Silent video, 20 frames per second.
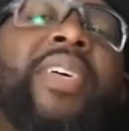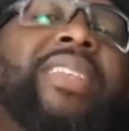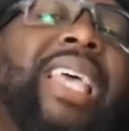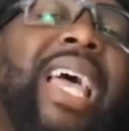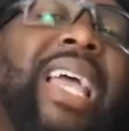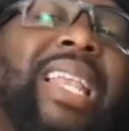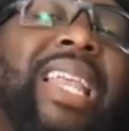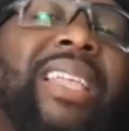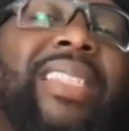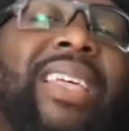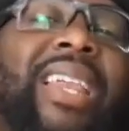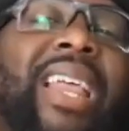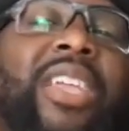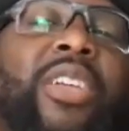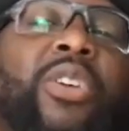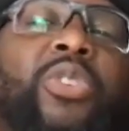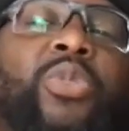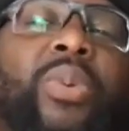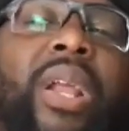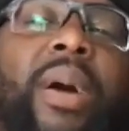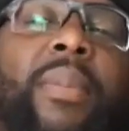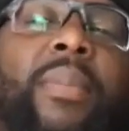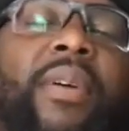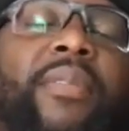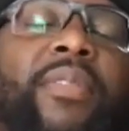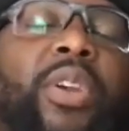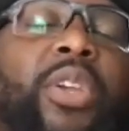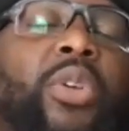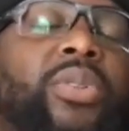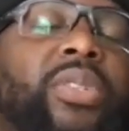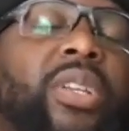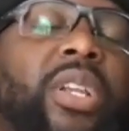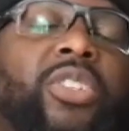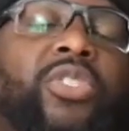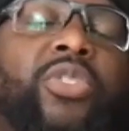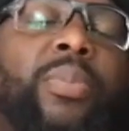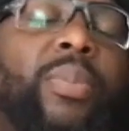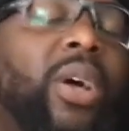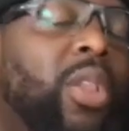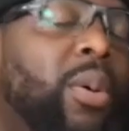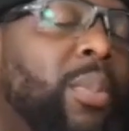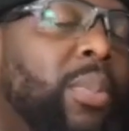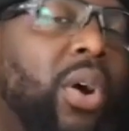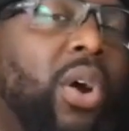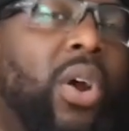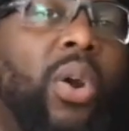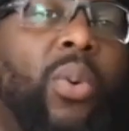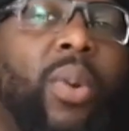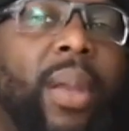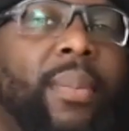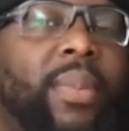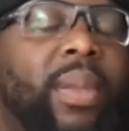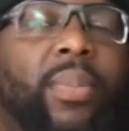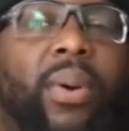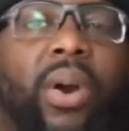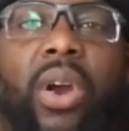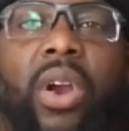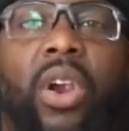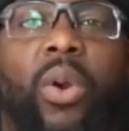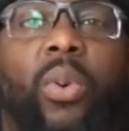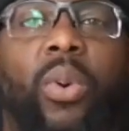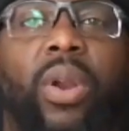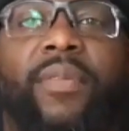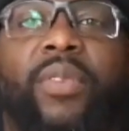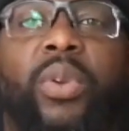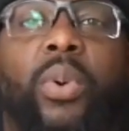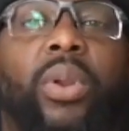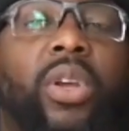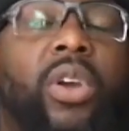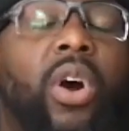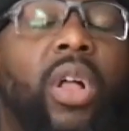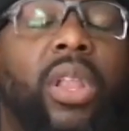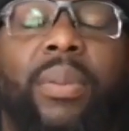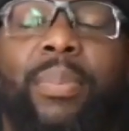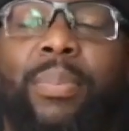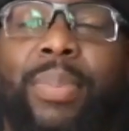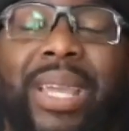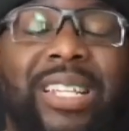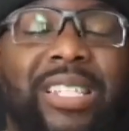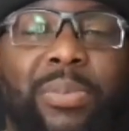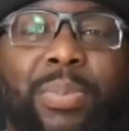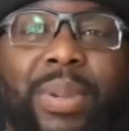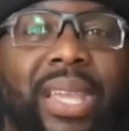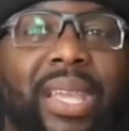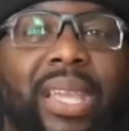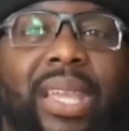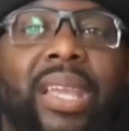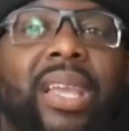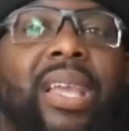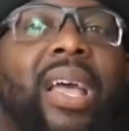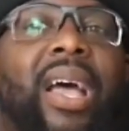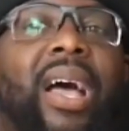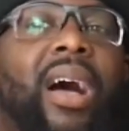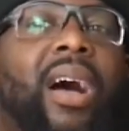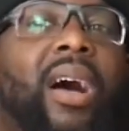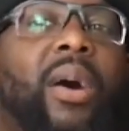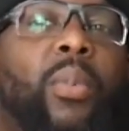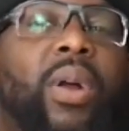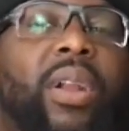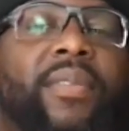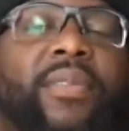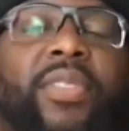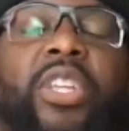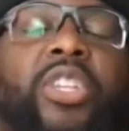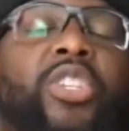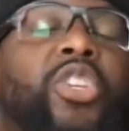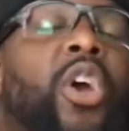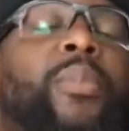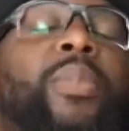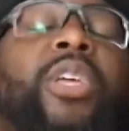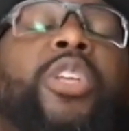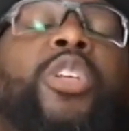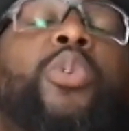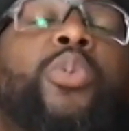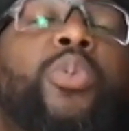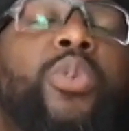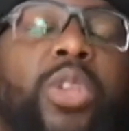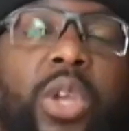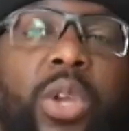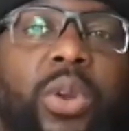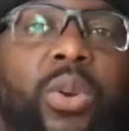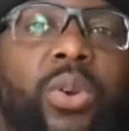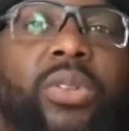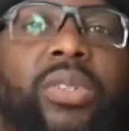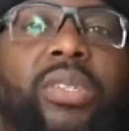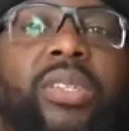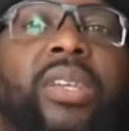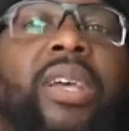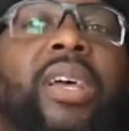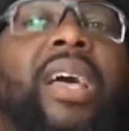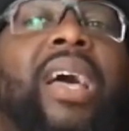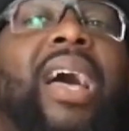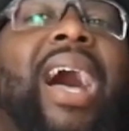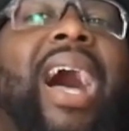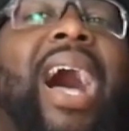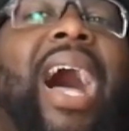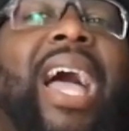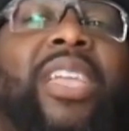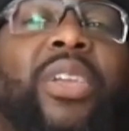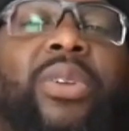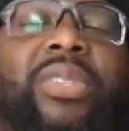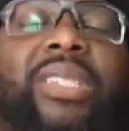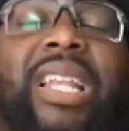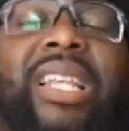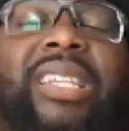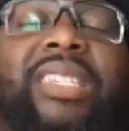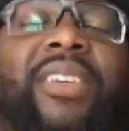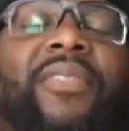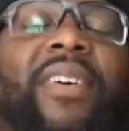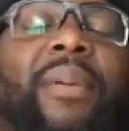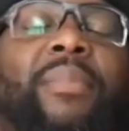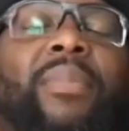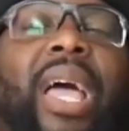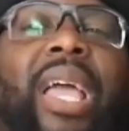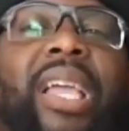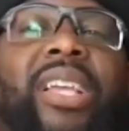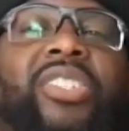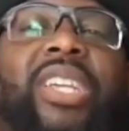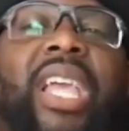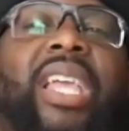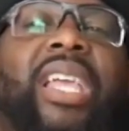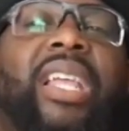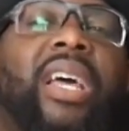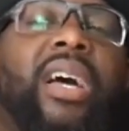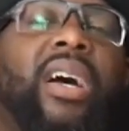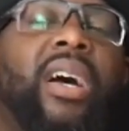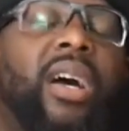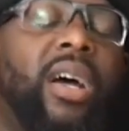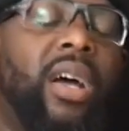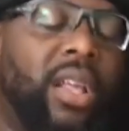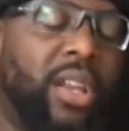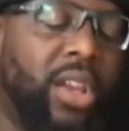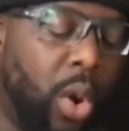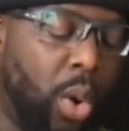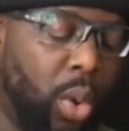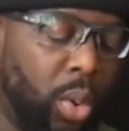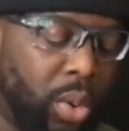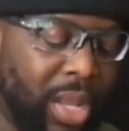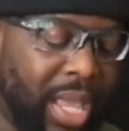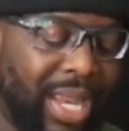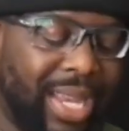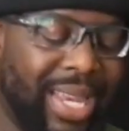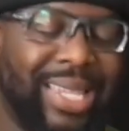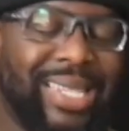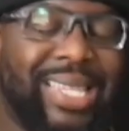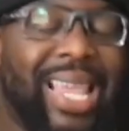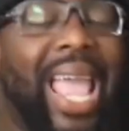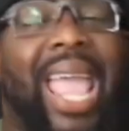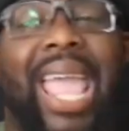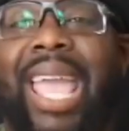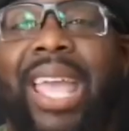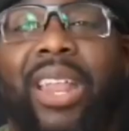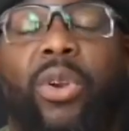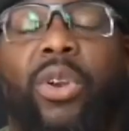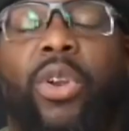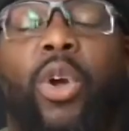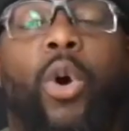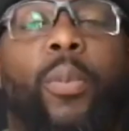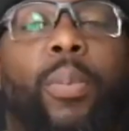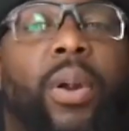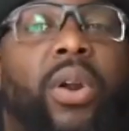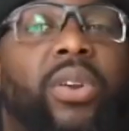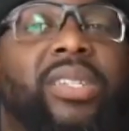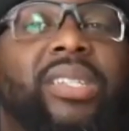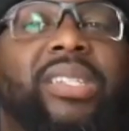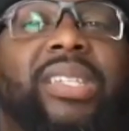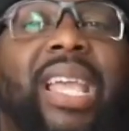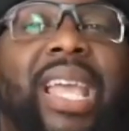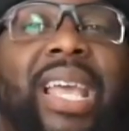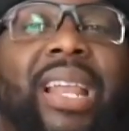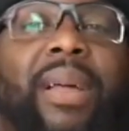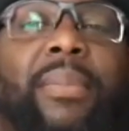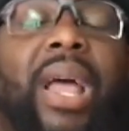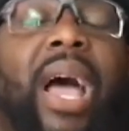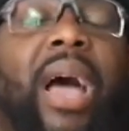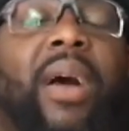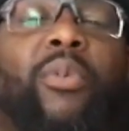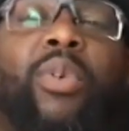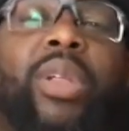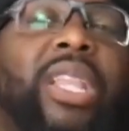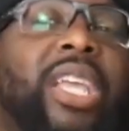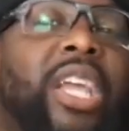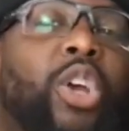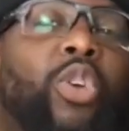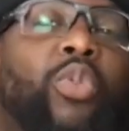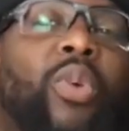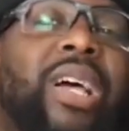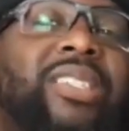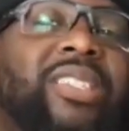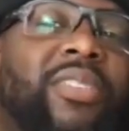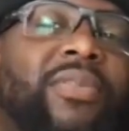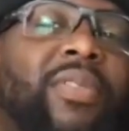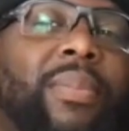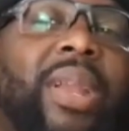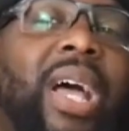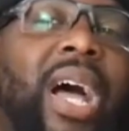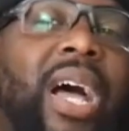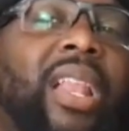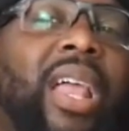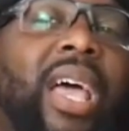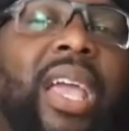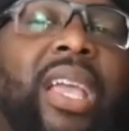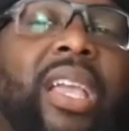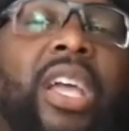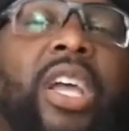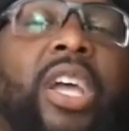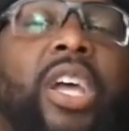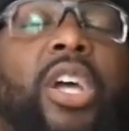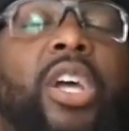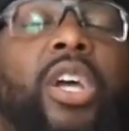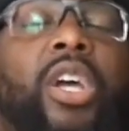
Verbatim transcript: the technique that I use when I'm ever using a Tremolo bar, Whammy bar, or whatever you want to call it, Bigsby, um, whatever the term that you use, I use it as if I'm like shaking a, an old lady's hand or an old person's hand. I'm not really aggressive. I'm not like,